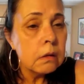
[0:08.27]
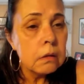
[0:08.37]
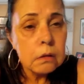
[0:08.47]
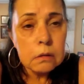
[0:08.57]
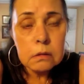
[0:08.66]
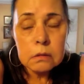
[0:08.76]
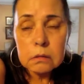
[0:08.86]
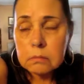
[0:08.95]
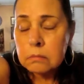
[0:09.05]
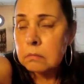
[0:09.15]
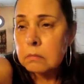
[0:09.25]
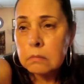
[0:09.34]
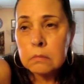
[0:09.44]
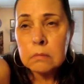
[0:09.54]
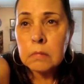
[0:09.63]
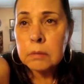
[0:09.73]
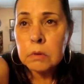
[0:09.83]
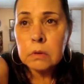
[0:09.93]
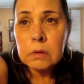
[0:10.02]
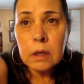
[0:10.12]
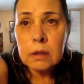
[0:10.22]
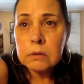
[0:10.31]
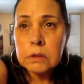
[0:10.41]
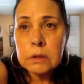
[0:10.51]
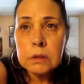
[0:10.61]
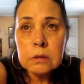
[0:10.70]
My mold allergy